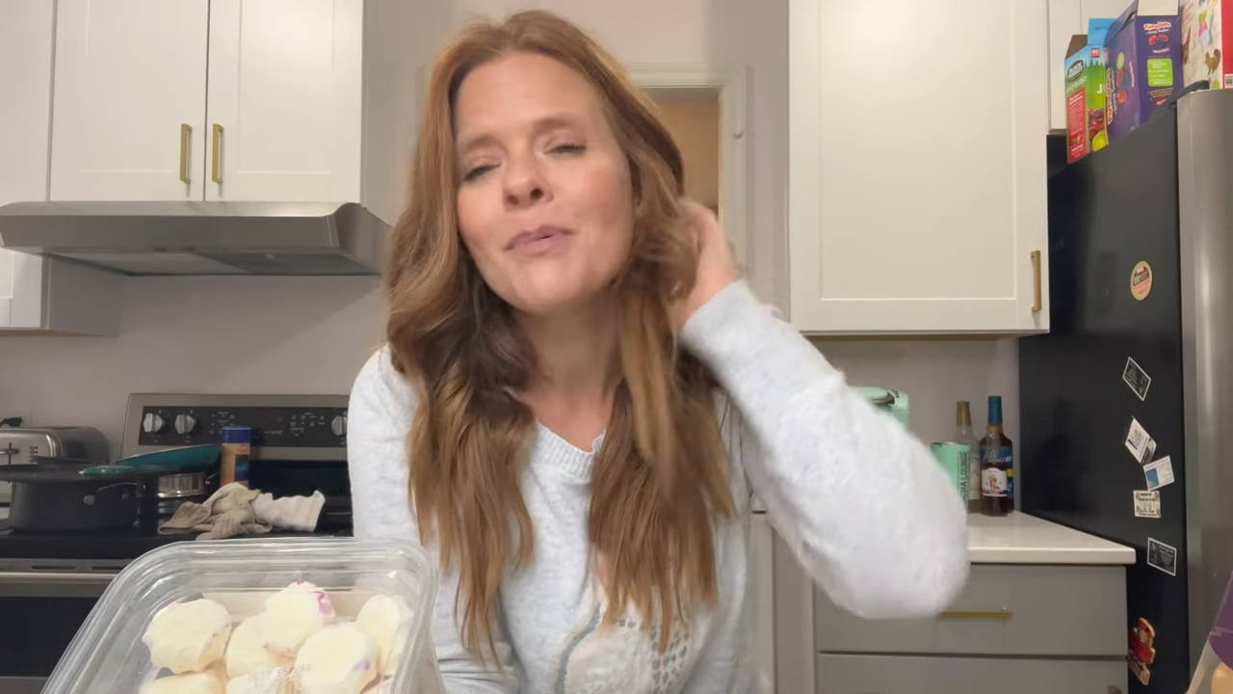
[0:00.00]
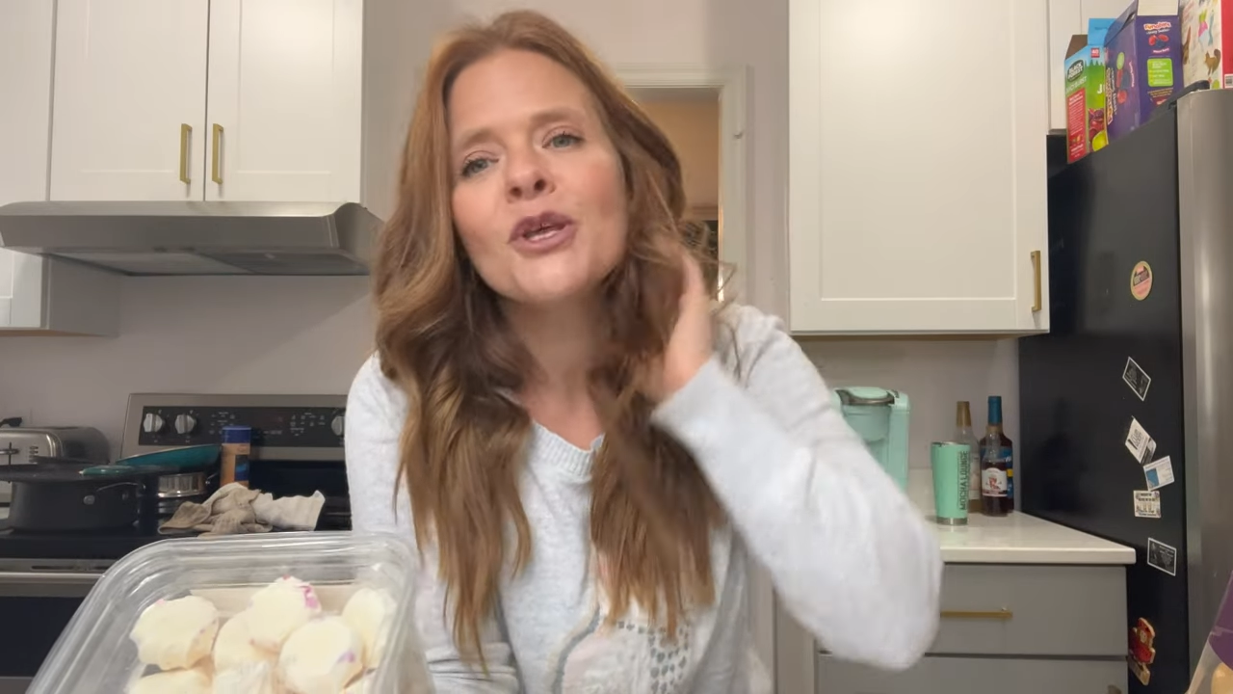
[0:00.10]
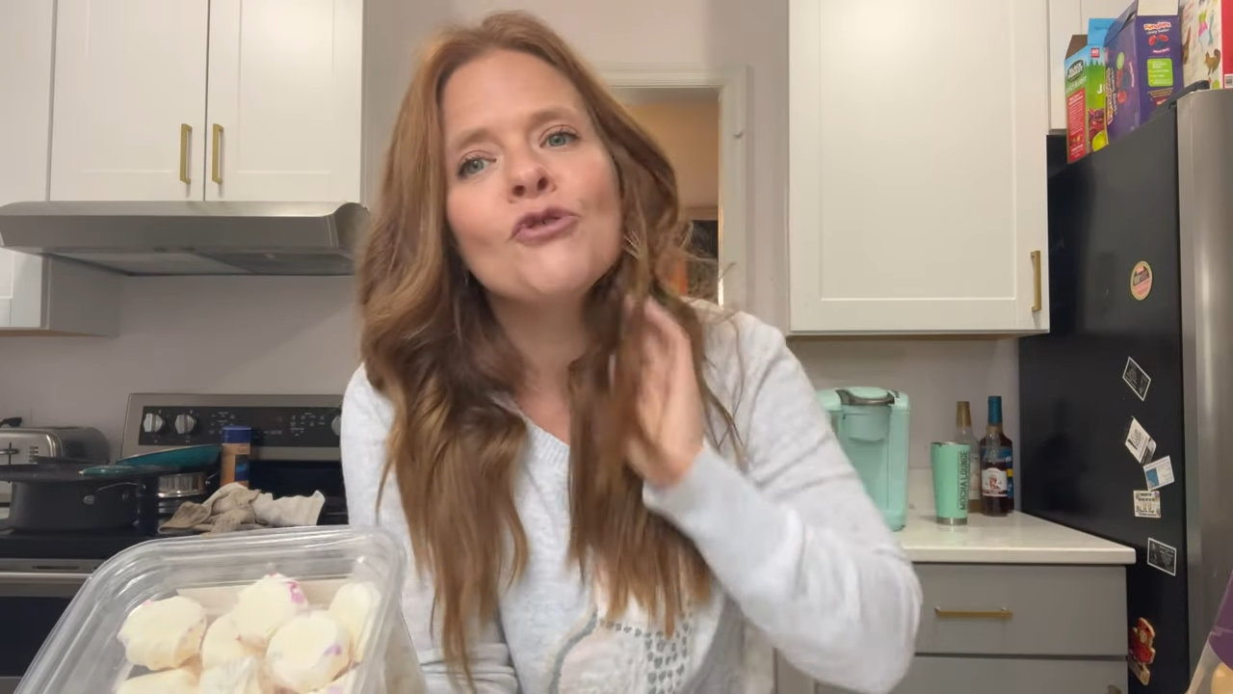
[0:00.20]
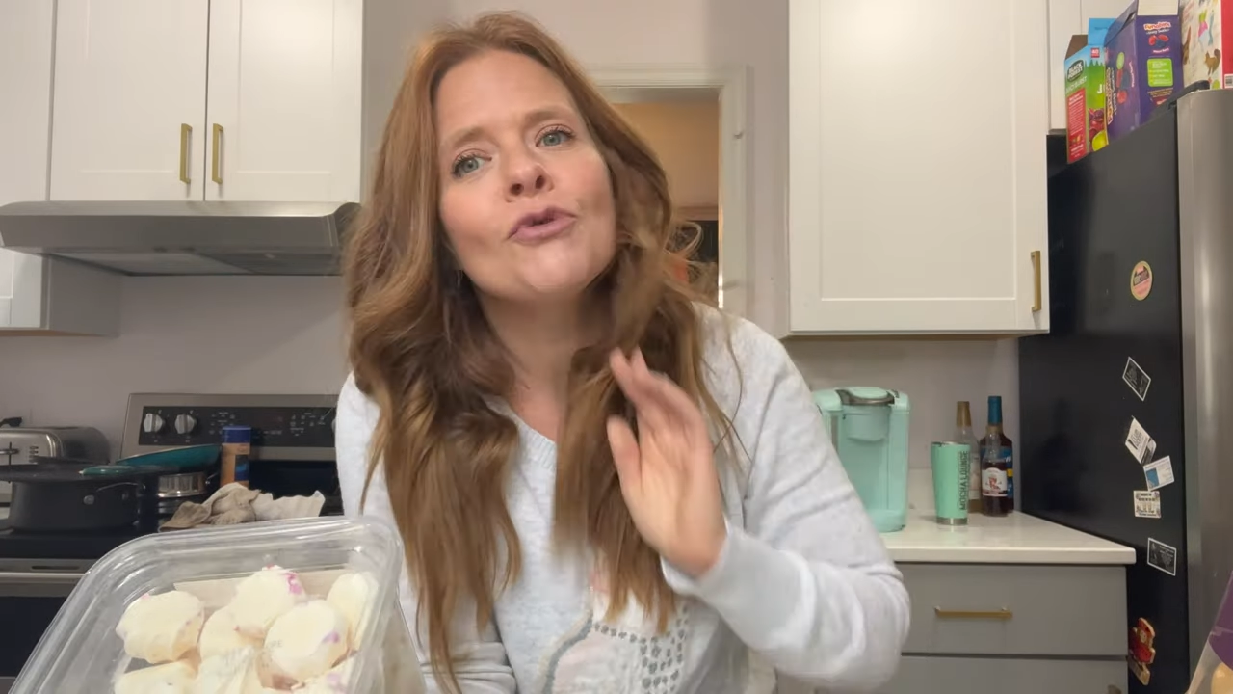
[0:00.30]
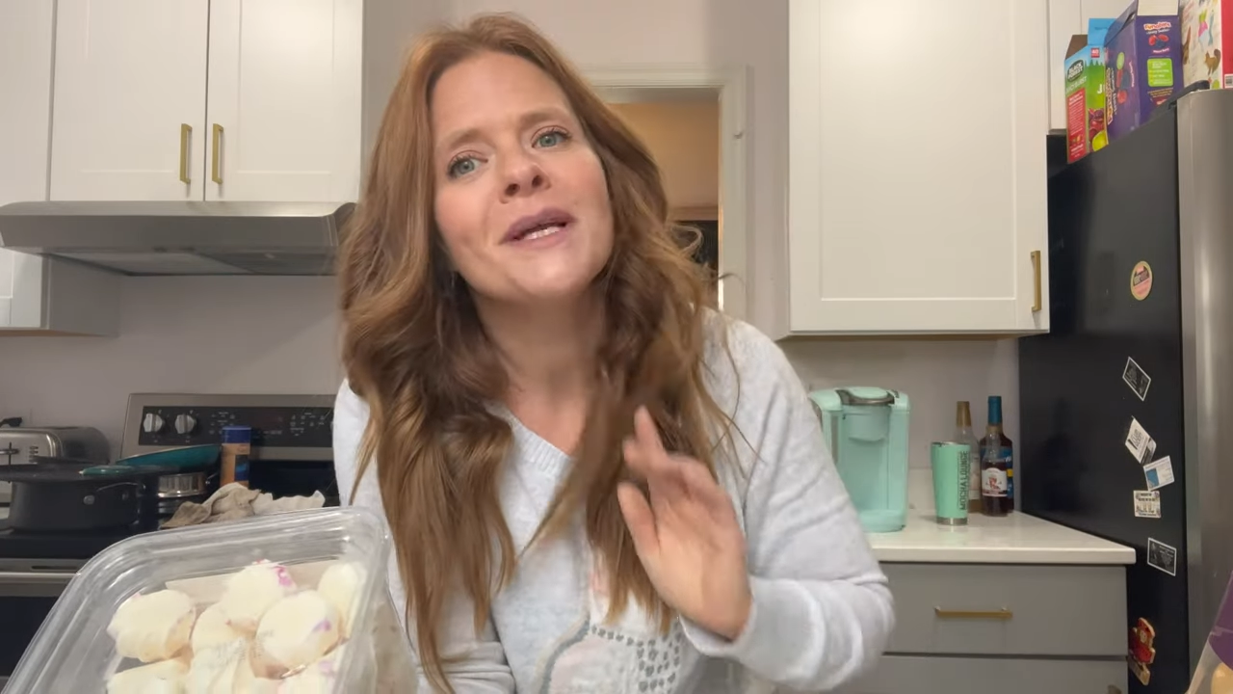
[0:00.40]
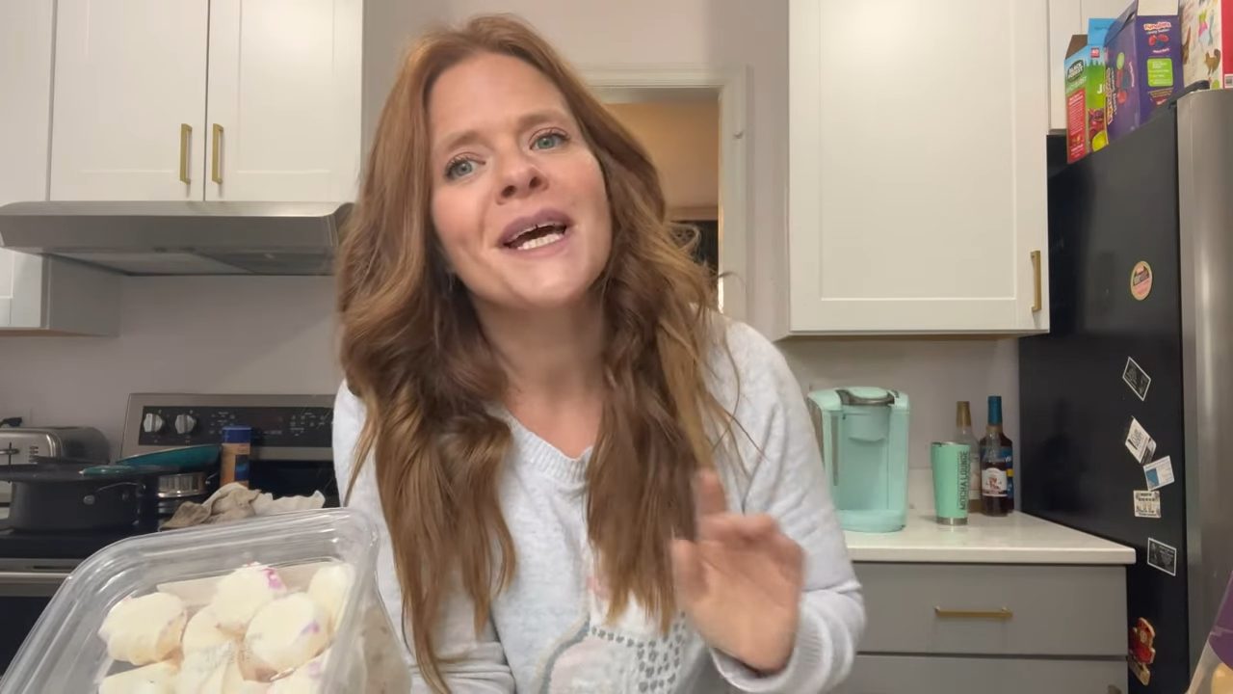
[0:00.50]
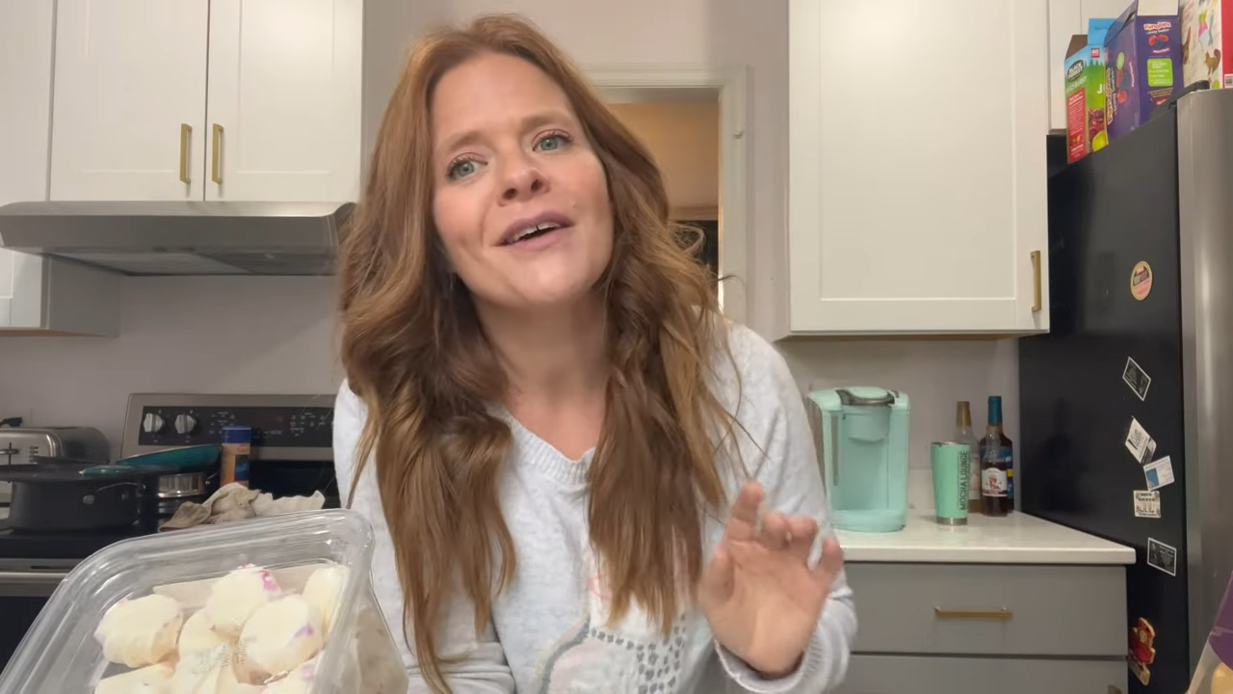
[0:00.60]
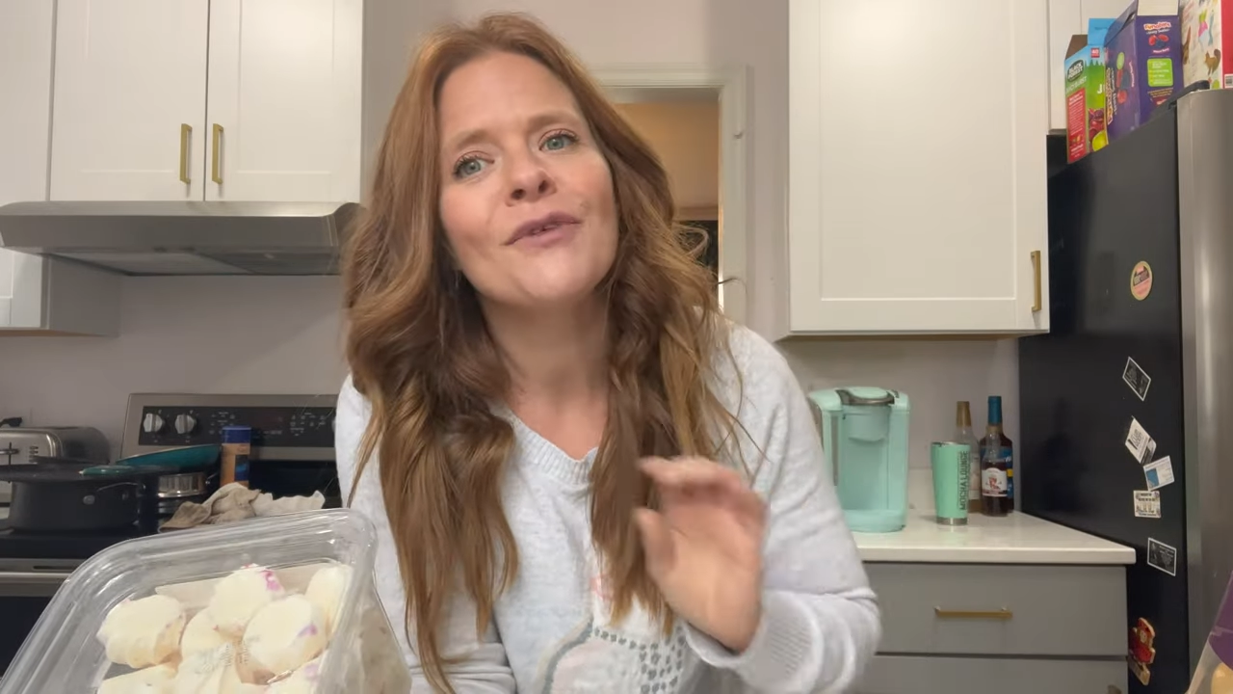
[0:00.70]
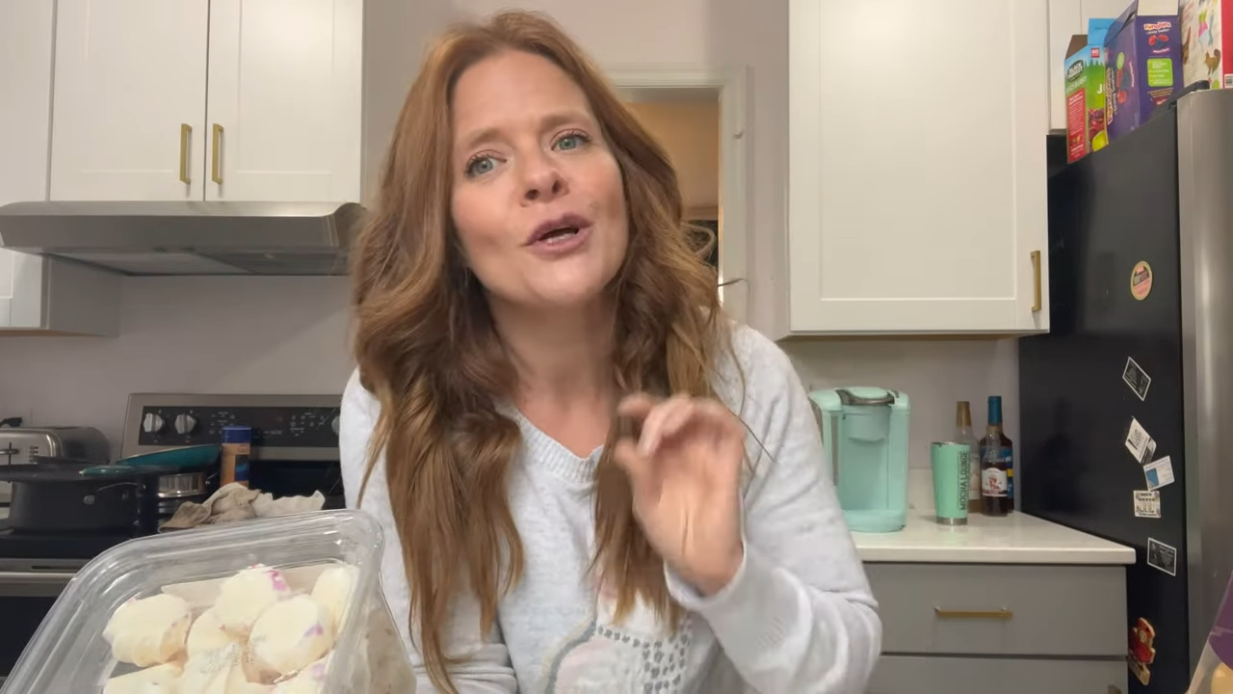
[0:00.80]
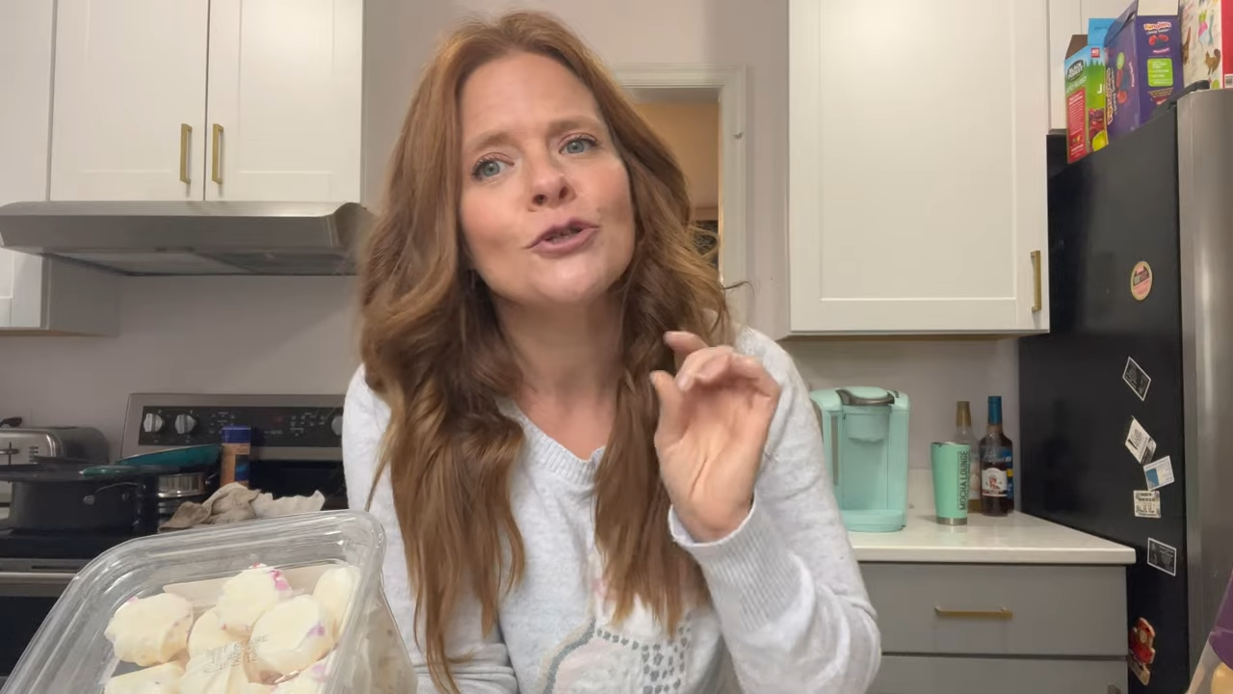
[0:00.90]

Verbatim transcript: but you can have